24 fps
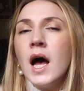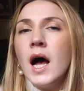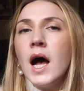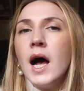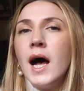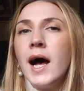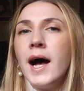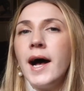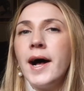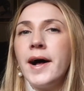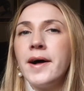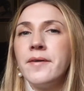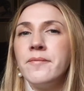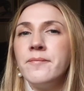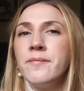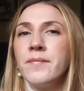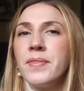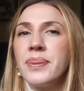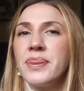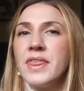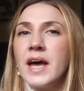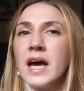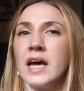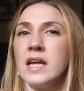
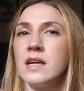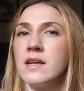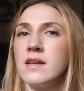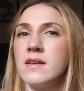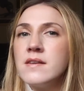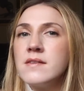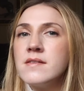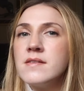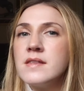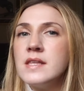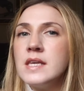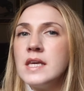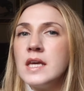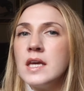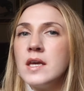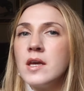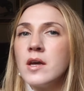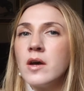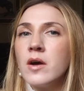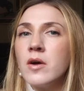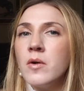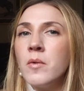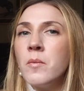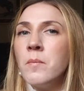That is
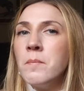the